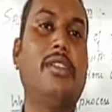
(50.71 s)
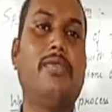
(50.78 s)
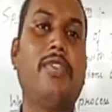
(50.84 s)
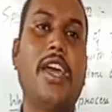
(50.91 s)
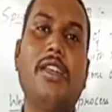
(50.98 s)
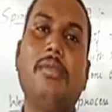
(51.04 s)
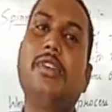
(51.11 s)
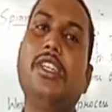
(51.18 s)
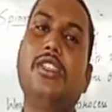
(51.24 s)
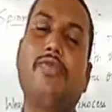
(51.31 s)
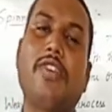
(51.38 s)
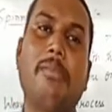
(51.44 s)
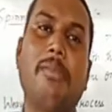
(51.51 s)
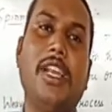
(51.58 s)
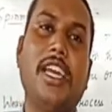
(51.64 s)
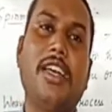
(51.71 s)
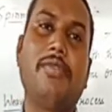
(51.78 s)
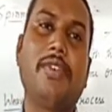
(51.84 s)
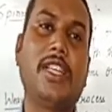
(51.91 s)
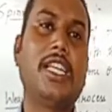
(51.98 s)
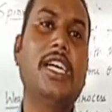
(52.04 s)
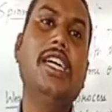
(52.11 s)
very much familiar
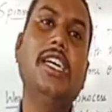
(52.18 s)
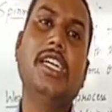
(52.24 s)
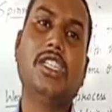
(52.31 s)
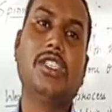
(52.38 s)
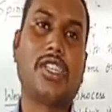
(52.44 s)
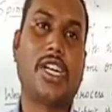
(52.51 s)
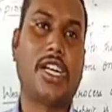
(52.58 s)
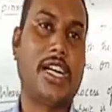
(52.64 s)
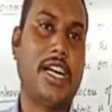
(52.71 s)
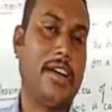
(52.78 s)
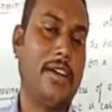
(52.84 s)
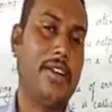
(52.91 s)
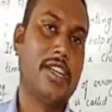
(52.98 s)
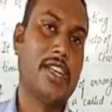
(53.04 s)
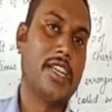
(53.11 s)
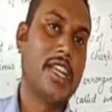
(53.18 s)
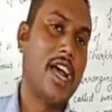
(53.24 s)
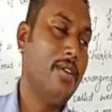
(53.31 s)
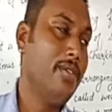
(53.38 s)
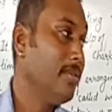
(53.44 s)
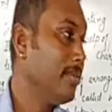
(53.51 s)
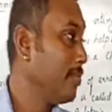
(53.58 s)
with the charkha.
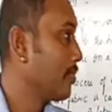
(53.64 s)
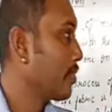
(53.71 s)
Now,